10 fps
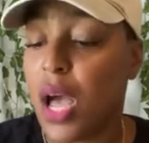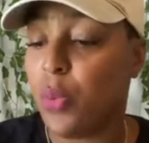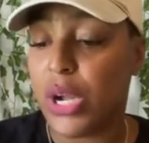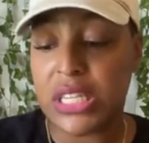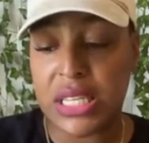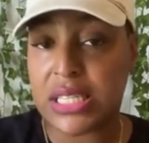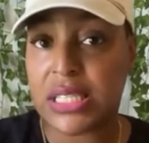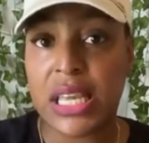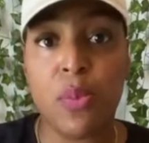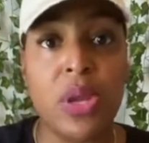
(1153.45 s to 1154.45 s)
We just
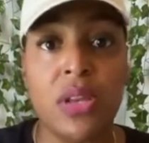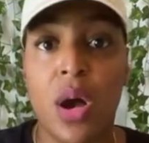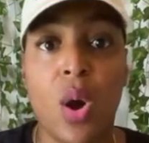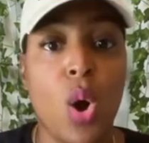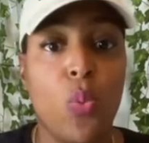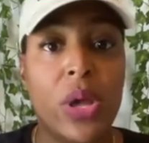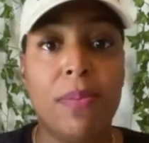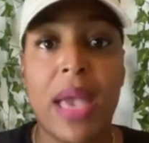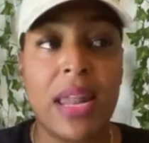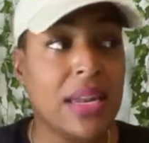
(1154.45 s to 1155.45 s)
see it, we know we
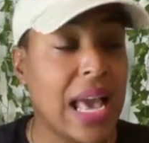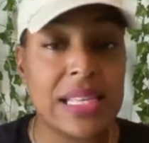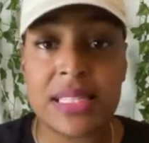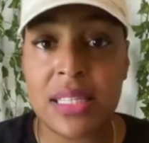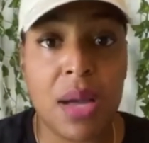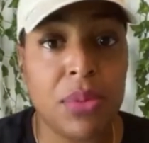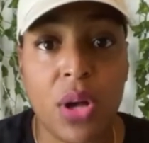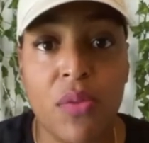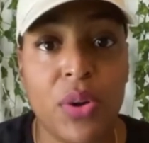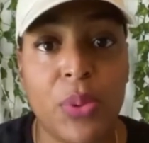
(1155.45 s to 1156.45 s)
made a nice Tumblr
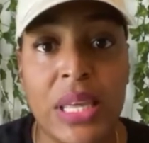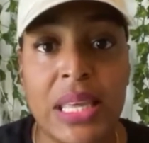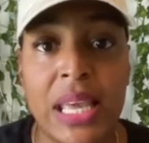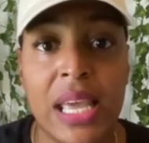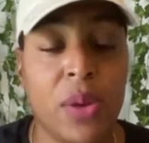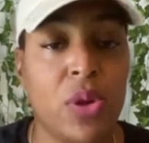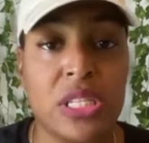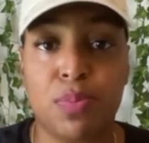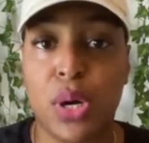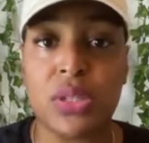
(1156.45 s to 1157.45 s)
over the weekend and we
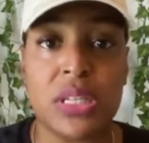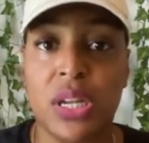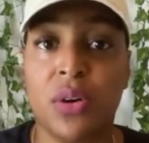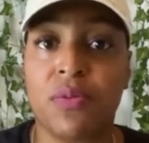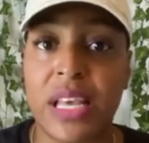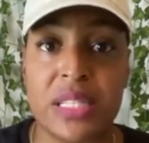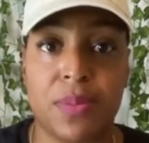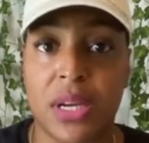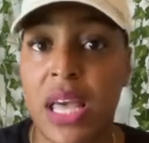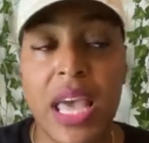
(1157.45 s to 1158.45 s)
just posted it on
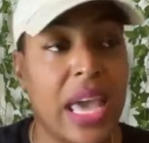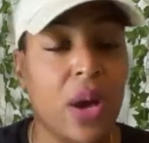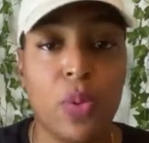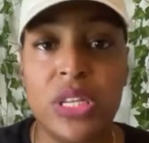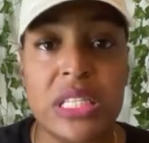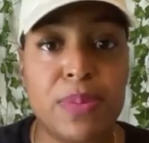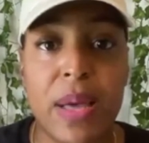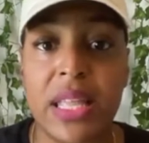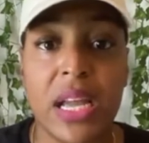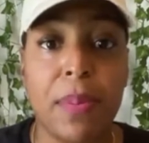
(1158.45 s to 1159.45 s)
Facebook and we just
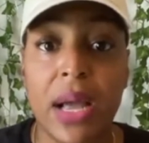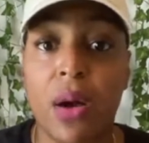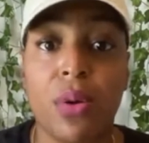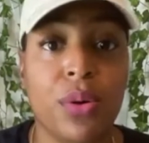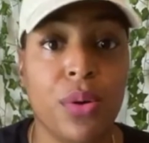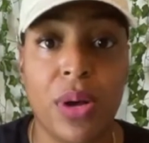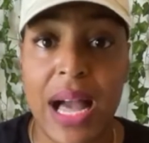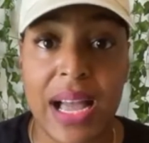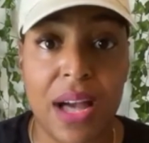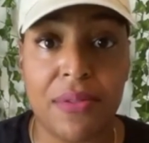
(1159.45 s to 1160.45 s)
expect everybody to go Google
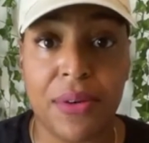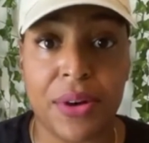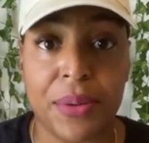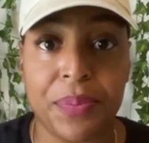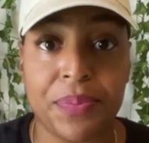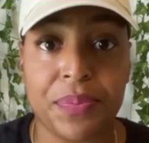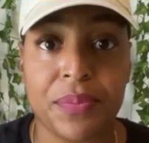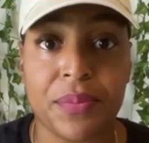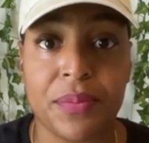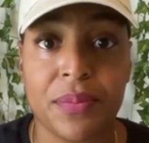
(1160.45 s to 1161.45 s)
Gaga for
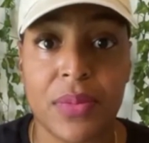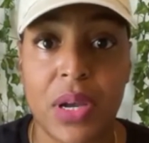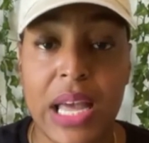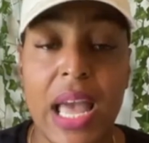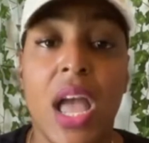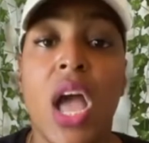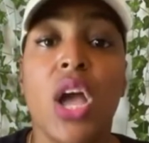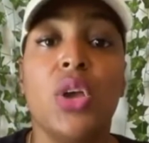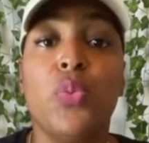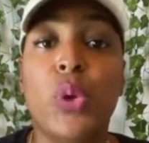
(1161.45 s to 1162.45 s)
it. Okay?
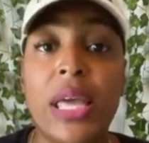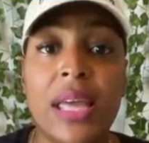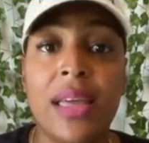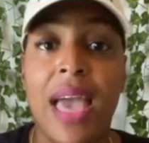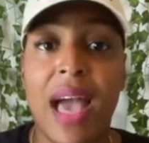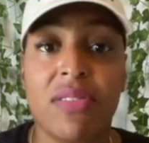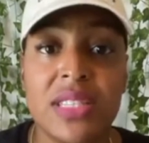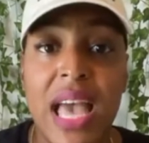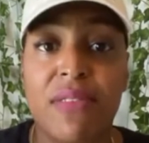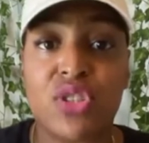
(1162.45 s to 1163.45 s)
We have
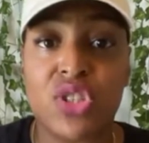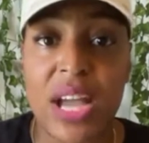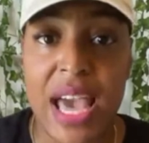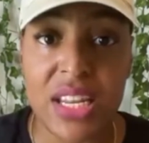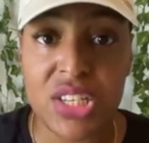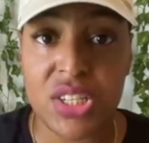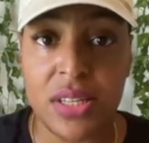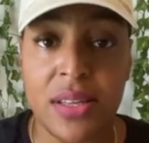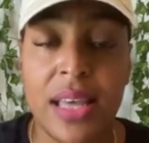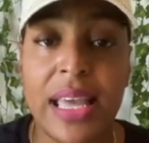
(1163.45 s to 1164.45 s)
to have
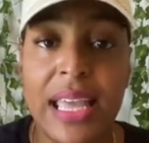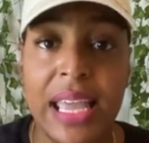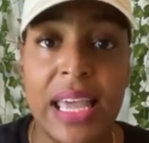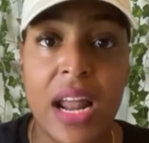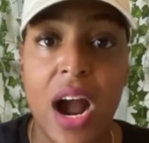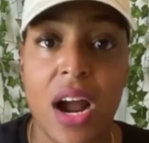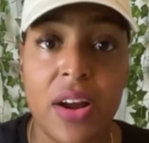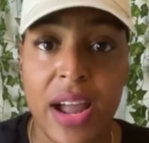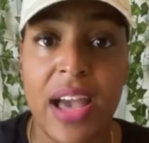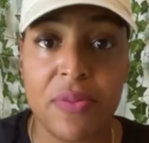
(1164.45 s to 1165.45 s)
strategy in our
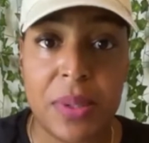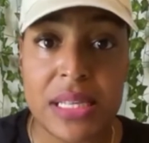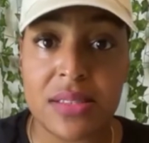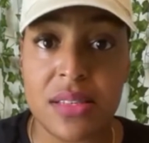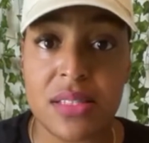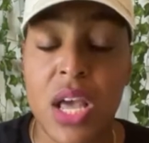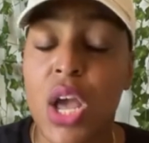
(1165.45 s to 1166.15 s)
craft business.